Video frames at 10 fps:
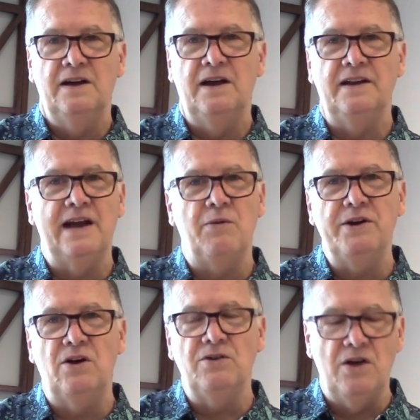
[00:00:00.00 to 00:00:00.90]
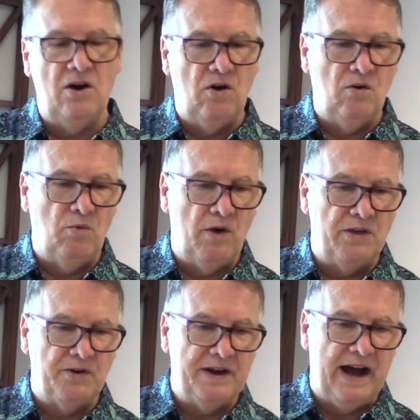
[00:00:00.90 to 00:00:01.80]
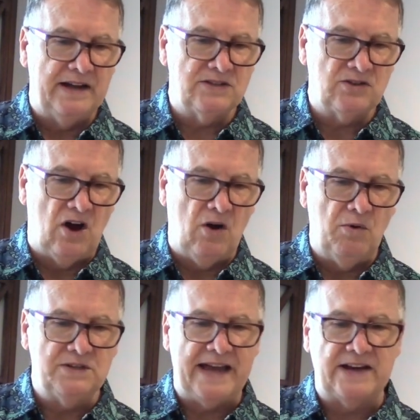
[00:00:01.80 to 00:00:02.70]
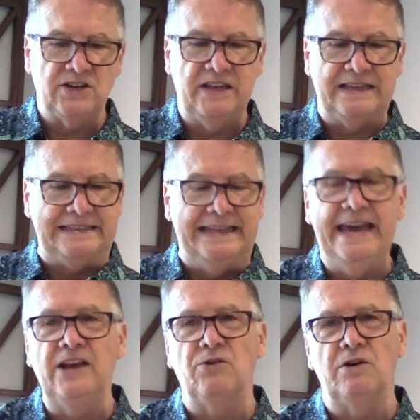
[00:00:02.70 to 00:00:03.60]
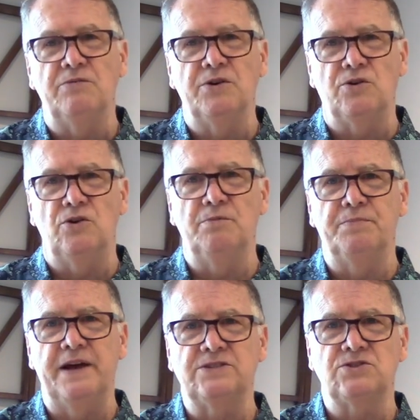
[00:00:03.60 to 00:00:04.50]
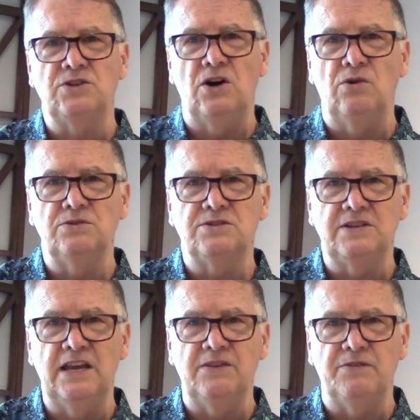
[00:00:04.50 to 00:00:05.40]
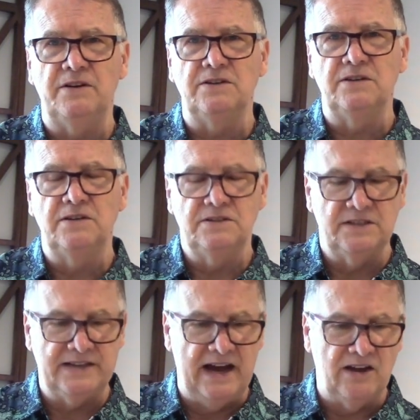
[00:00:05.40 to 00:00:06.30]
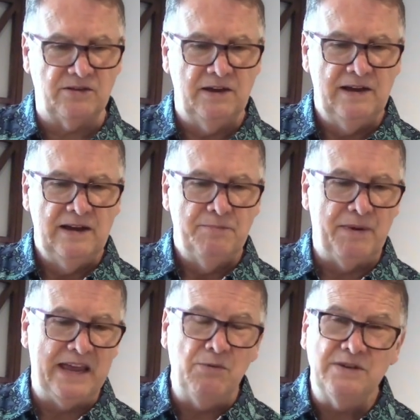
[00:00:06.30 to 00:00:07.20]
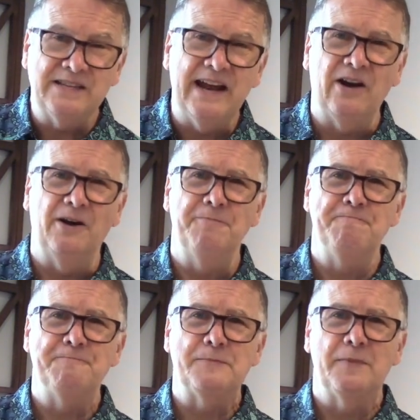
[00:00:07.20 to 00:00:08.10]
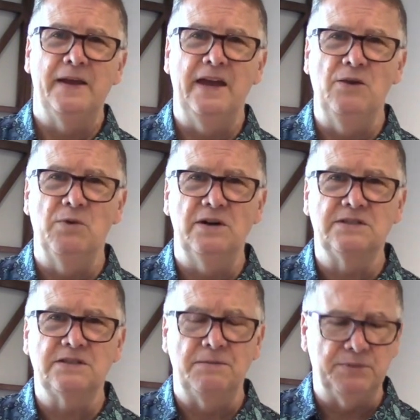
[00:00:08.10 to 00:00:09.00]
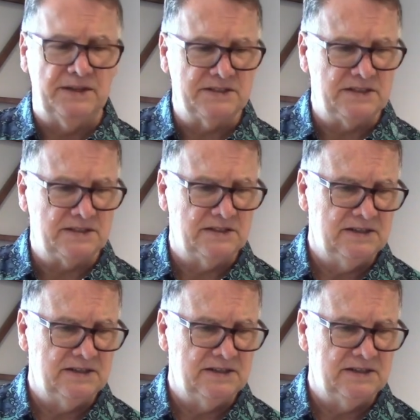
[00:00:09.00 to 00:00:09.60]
Uh, now, we don't know whether or not Saul was actually the leader of the group that stoned Stephen to death, but he was there he was complicit.